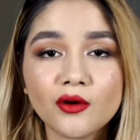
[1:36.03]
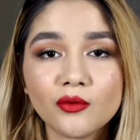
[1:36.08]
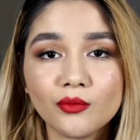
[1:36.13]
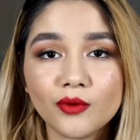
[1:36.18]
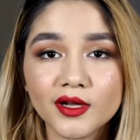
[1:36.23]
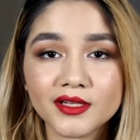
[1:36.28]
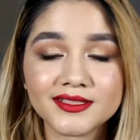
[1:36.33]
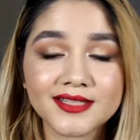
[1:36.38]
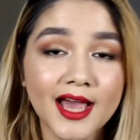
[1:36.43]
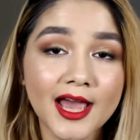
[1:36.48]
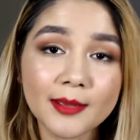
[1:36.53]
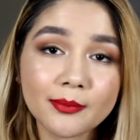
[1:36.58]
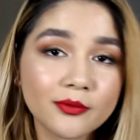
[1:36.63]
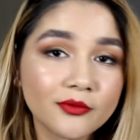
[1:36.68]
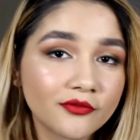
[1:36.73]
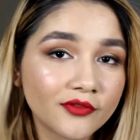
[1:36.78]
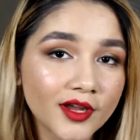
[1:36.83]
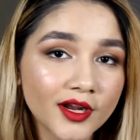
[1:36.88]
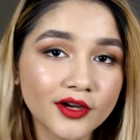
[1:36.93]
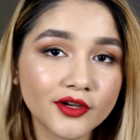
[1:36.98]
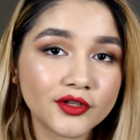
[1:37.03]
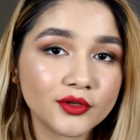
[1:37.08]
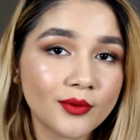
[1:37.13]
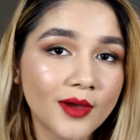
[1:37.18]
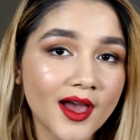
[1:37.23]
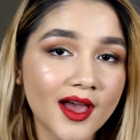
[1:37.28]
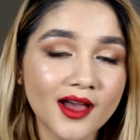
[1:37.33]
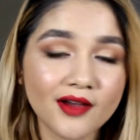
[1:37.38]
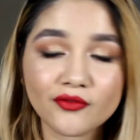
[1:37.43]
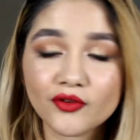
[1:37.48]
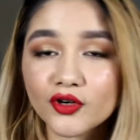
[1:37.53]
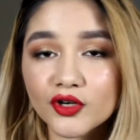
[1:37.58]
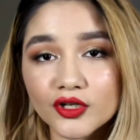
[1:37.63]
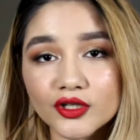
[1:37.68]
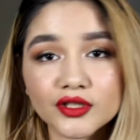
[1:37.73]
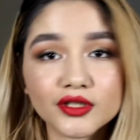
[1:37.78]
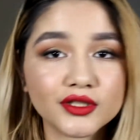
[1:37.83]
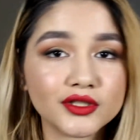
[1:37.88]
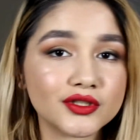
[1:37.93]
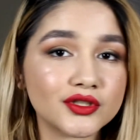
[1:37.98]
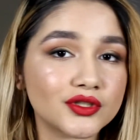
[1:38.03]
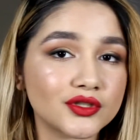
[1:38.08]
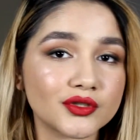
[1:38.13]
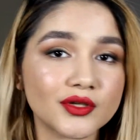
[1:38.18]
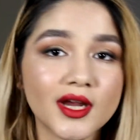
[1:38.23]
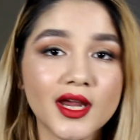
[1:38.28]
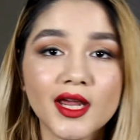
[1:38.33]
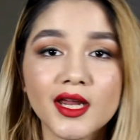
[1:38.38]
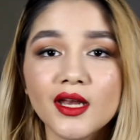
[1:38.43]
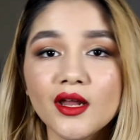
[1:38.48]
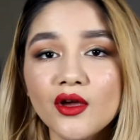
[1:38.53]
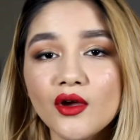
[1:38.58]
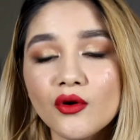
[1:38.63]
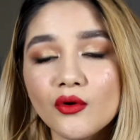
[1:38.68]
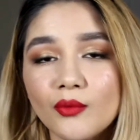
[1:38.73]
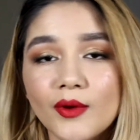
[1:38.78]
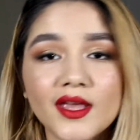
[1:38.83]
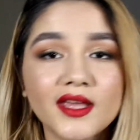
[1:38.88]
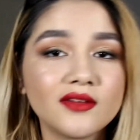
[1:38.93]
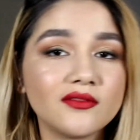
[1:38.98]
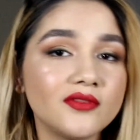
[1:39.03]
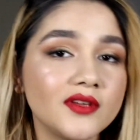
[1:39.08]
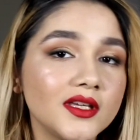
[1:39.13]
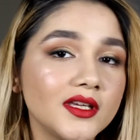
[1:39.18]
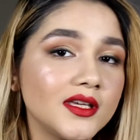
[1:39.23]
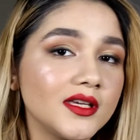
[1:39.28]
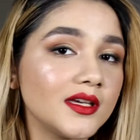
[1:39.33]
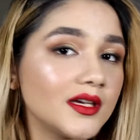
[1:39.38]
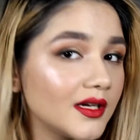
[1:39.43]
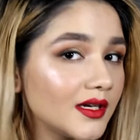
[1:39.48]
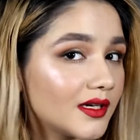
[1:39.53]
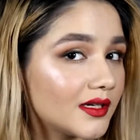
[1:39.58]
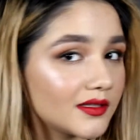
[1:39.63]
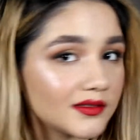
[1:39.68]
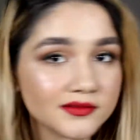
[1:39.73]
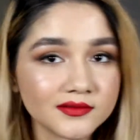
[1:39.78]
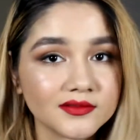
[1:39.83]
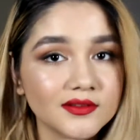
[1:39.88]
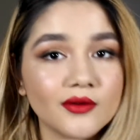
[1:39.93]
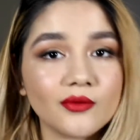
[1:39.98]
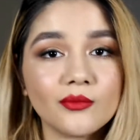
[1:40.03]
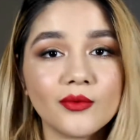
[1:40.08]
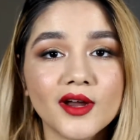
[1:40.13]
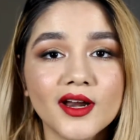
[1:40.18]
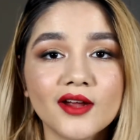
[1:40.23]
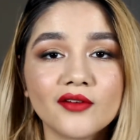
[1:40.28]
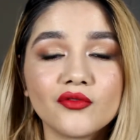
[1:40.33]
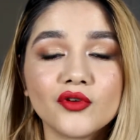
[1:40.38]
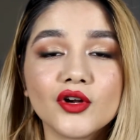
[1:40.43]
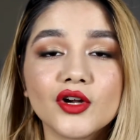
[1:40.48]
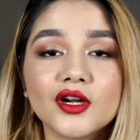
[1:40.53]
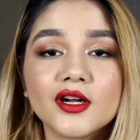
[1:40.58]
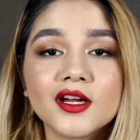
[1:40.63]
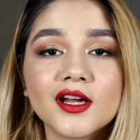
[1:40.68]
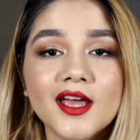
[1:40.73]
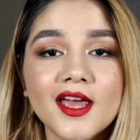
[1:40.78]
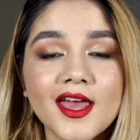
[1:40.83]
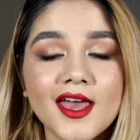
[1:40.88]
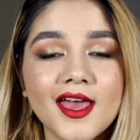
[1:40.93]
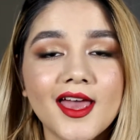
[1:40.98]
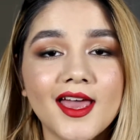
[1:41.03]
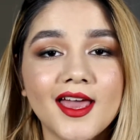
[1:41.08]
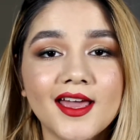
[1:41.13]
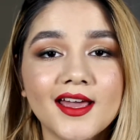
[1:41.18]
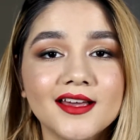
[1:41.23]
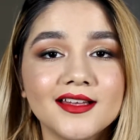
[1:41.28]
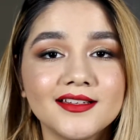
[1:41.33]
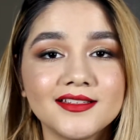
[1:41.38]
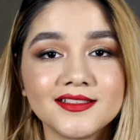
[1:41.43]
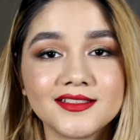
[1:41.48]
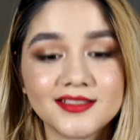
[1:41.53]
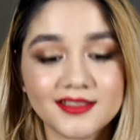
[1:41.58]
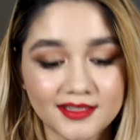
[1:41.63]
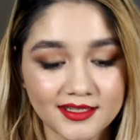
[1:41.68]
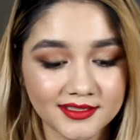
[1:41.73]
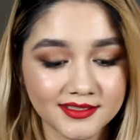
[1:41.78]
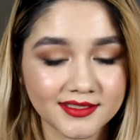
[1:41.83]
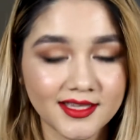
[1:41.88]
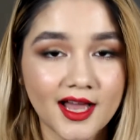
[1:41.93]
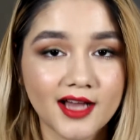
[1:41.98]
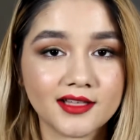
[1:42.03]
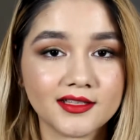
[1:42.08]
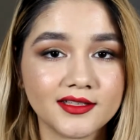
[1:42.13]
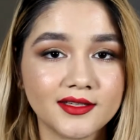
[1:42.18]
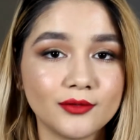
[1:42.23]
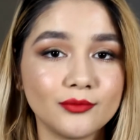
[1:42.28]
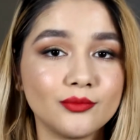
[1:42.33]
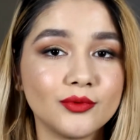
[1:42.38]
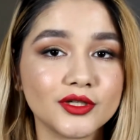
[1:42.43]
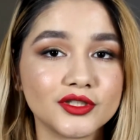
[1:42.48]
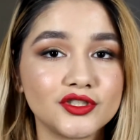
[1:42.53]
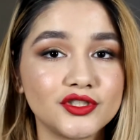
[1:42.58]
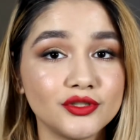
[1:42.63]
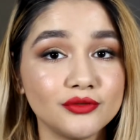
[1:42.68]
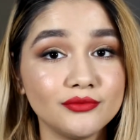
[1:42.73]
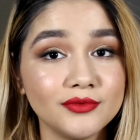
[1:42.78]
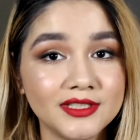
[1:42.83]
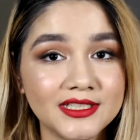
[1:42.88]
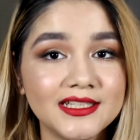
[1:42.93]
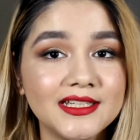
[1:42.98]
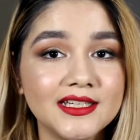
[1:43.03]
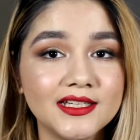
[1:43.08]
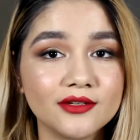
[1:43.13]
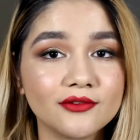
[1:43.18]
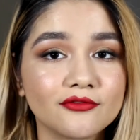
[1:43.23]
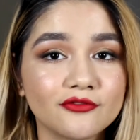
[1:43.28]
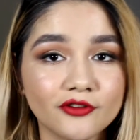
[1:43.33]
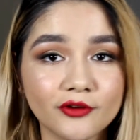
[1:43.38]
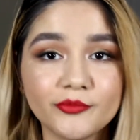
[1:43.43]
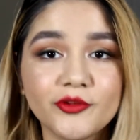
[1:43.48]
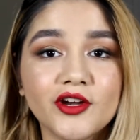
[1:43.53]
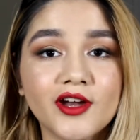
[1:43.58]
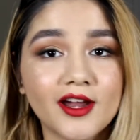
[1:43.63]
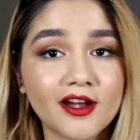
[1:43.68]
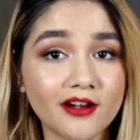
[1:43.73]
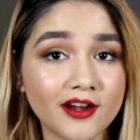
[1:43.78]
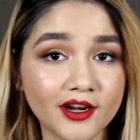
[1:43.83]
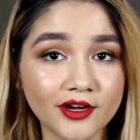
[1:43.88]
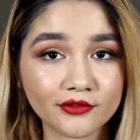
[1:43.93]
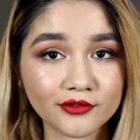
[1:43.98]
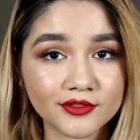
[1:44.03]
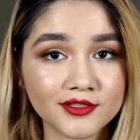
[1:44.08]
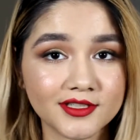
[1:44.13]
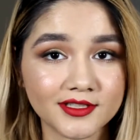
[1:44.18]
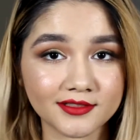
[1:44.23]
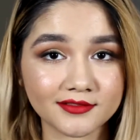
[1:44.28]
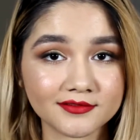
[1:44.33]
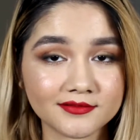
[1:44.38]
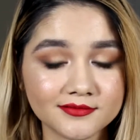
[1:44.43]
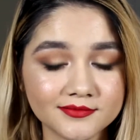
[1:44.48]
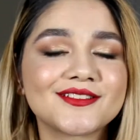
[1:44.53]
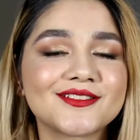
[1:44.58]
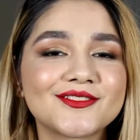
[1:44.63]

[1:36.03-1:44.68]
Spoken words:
what type of hair you have, curly, straight, wavy, whatever, and exactly what you need from your hair care routine.